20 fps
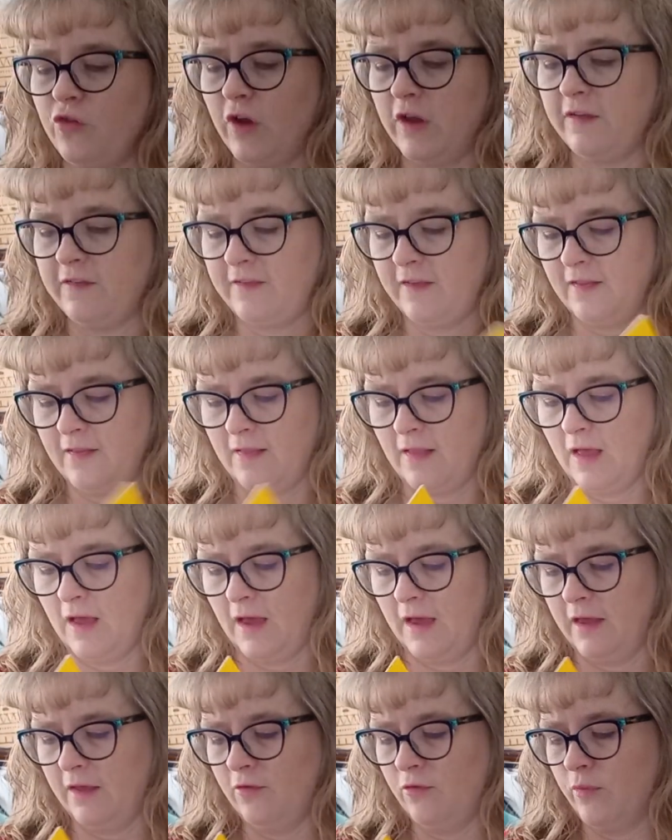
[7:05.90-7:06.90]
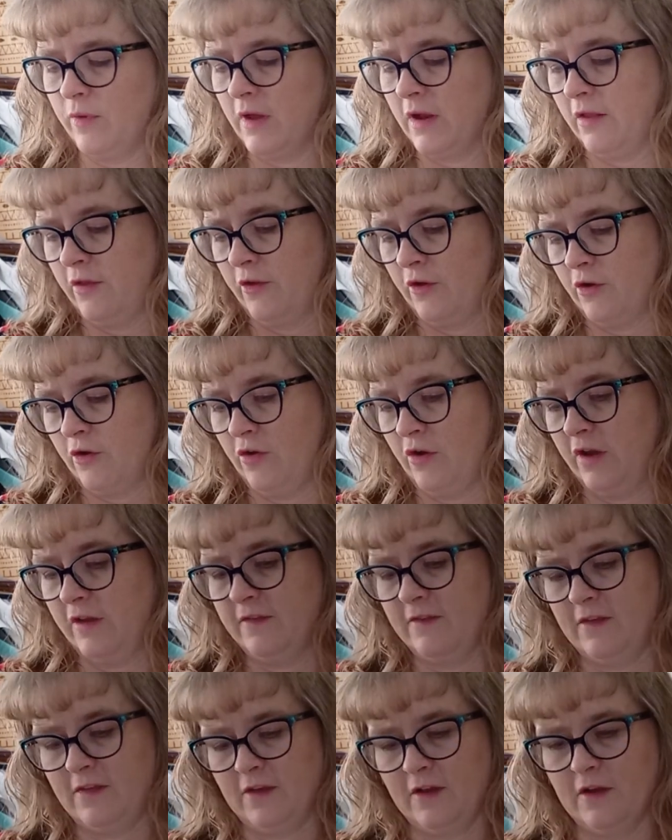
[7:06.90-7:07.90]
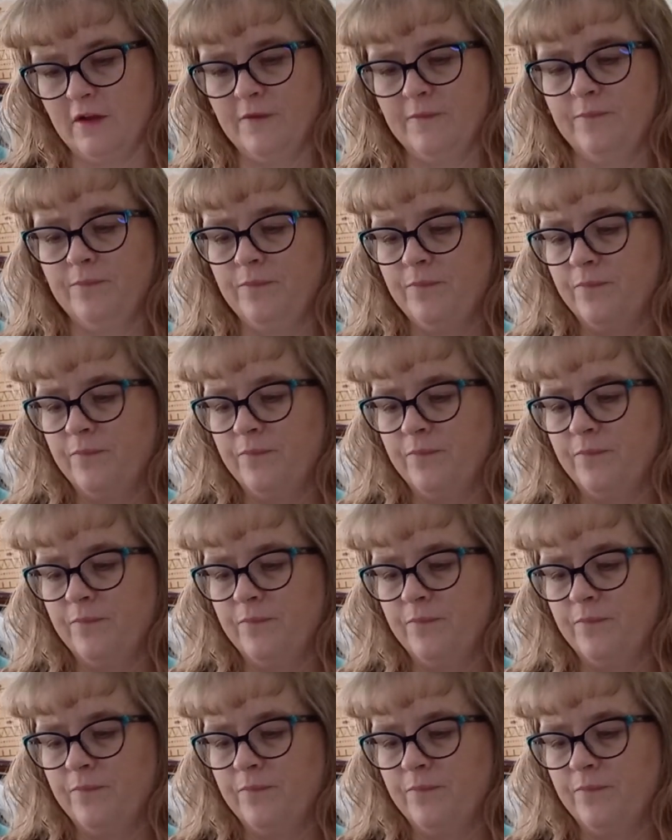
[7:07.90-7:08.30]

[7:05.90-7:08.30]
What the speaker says: tracing lines. We got a little crazy there.